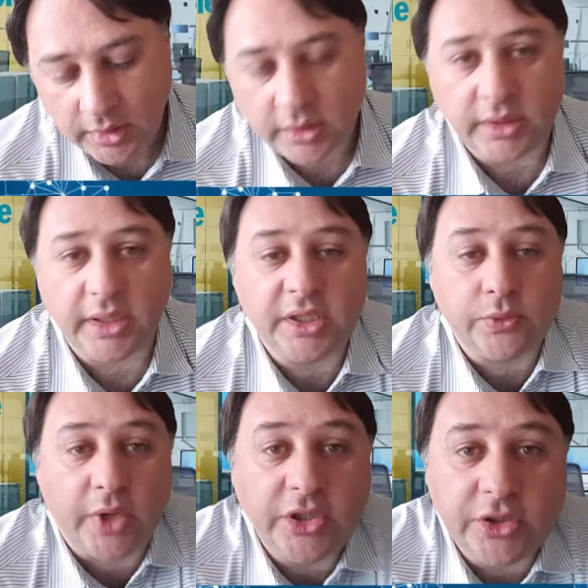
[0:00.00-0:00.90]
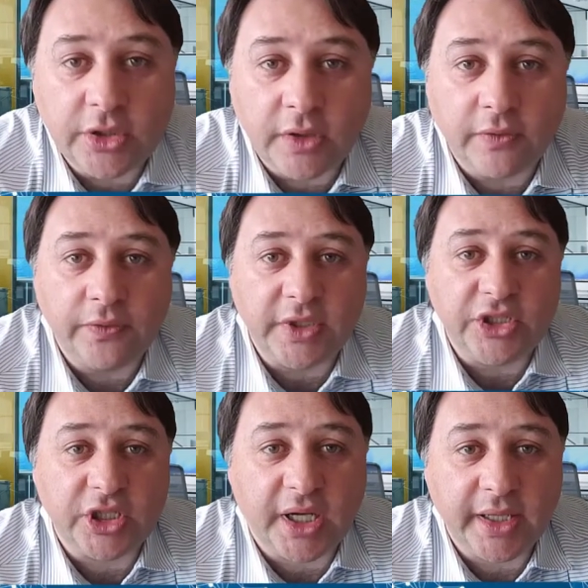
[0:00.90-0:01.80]
The integration of
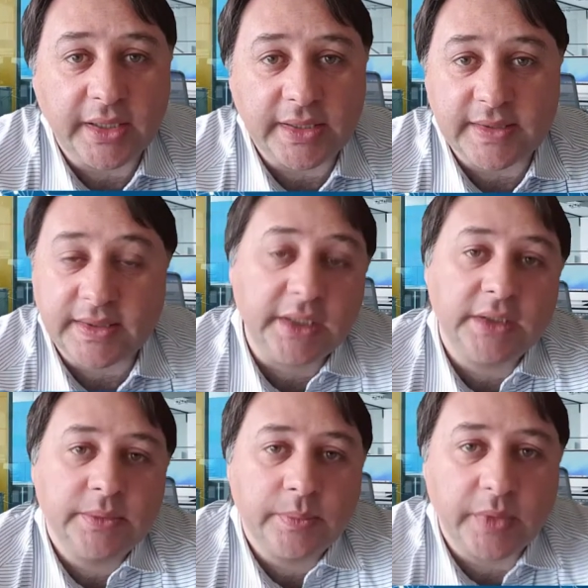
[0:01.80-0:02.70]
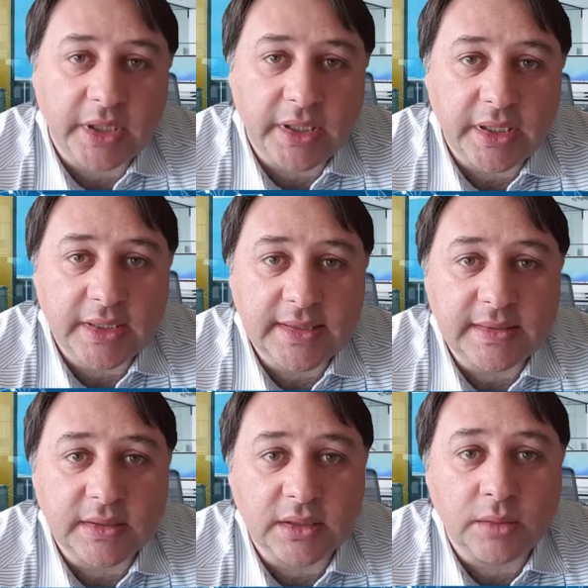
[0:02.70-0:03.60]
DJI is clear. It's
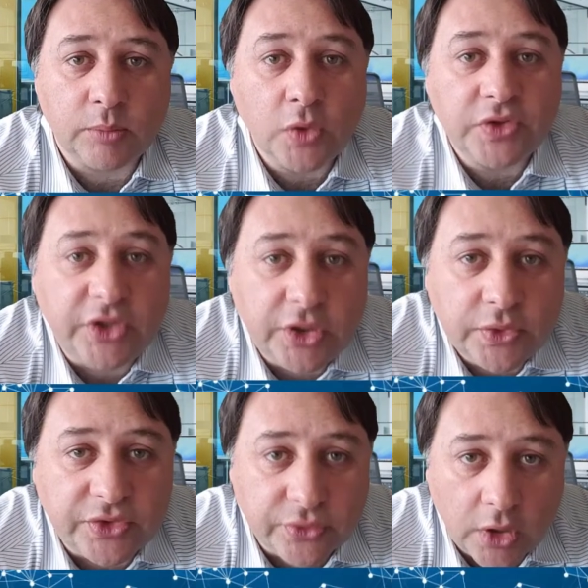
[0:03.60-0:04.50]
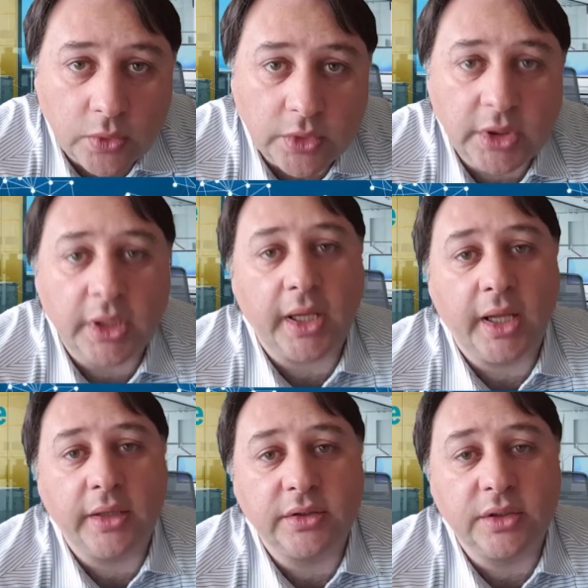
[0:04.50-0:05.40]
the most used drone
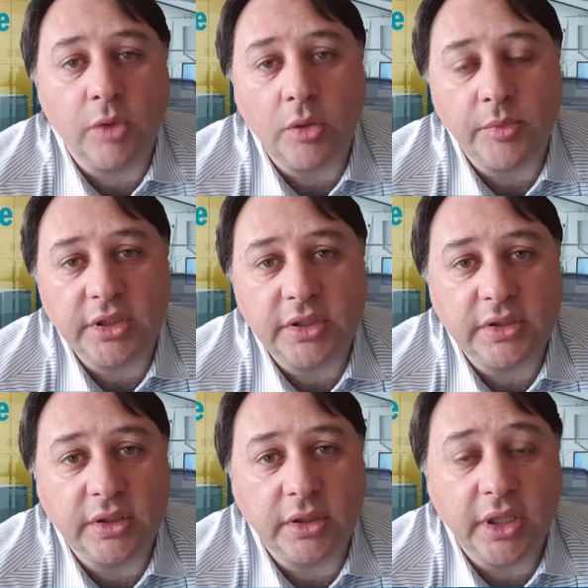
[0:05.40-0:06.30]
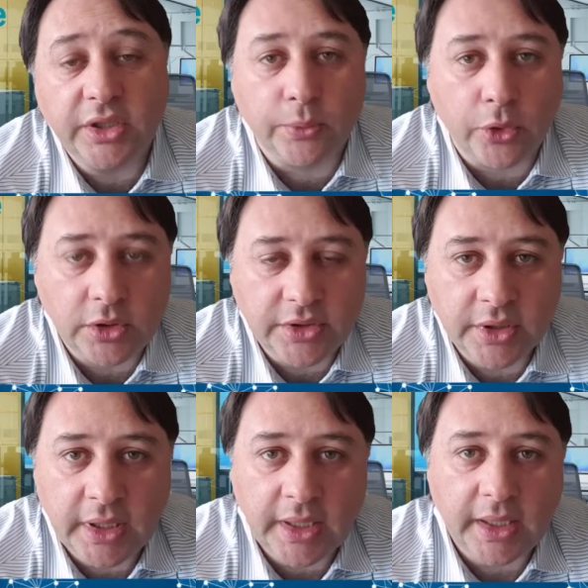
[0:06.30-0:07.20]
at the moment in the world,
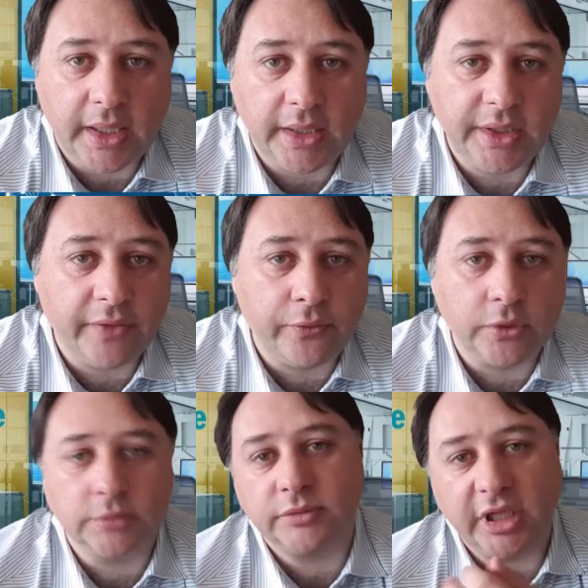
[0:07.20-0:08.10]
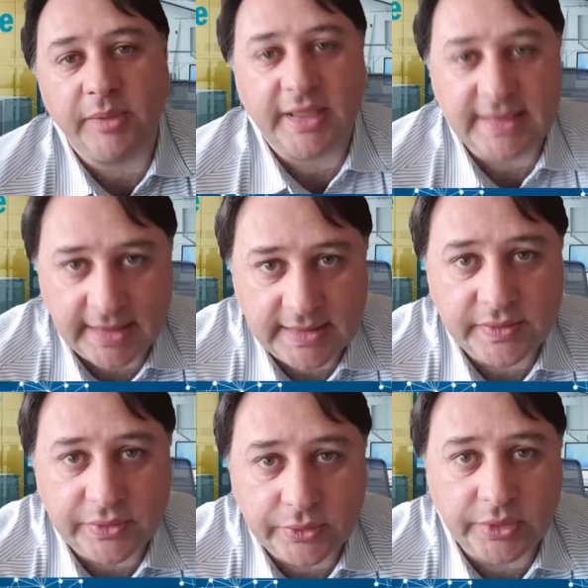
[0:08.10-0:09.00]
and therefore it makes sense
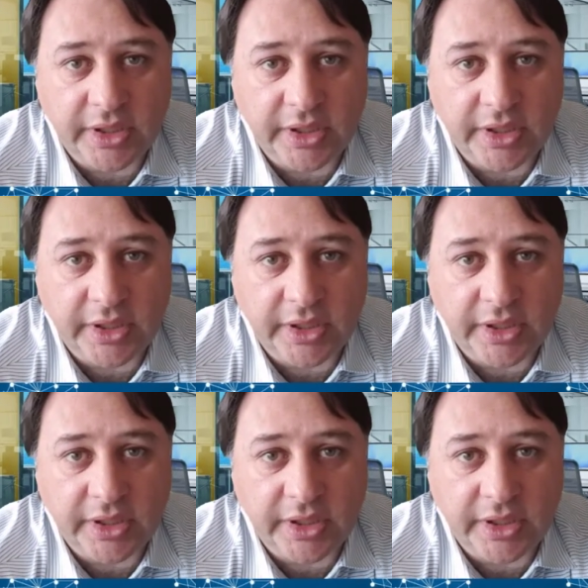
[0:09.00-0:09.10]
to